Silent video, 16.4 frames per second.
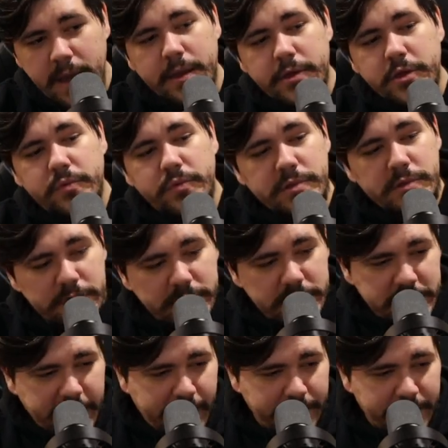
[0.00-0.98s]
You will lose
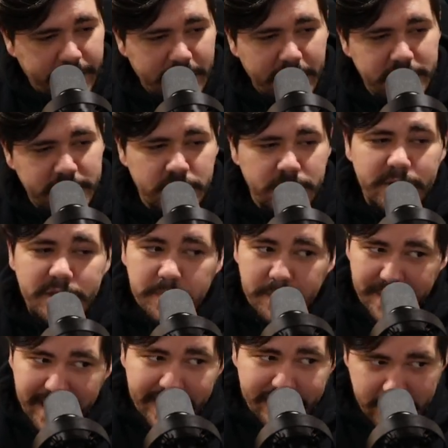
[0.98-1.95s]
a game because you
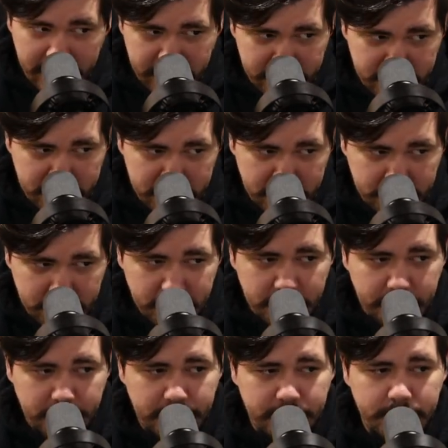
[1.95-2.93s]
misplayed this.
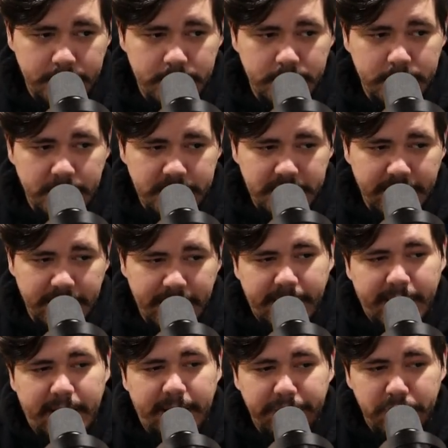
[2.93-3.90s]
I'll say that
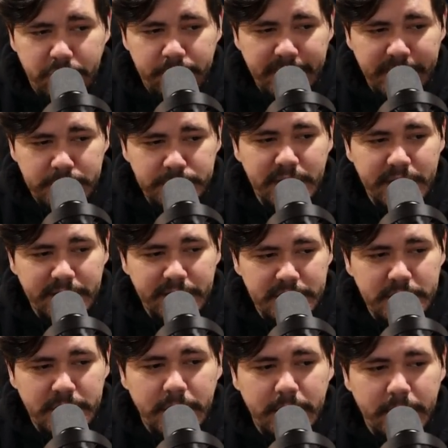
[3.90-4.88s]
again. If you misplay this
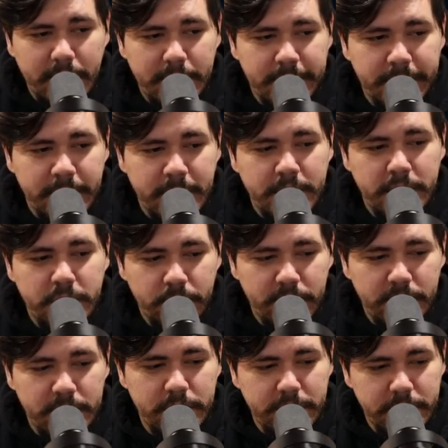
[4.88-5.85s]
card, you
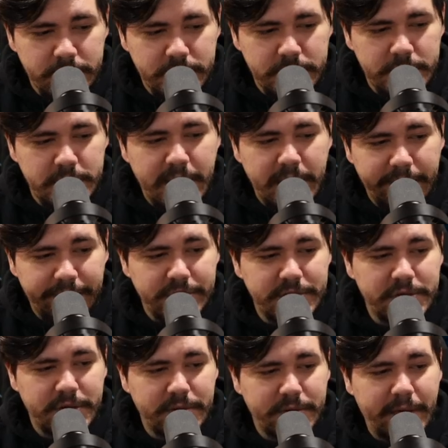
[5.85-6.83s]
will lose every
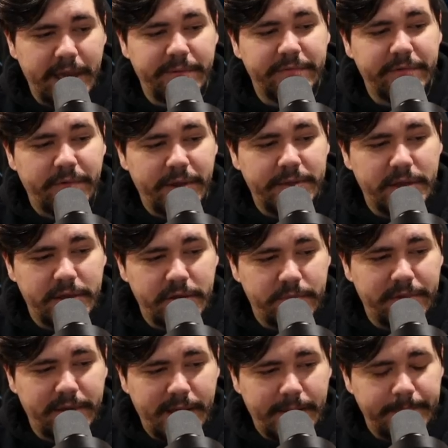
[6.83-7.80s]
single game of green that you
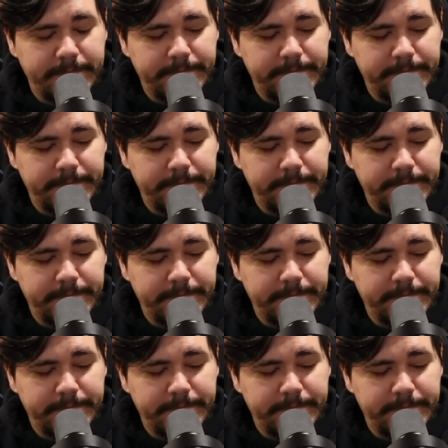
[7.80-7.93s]
play.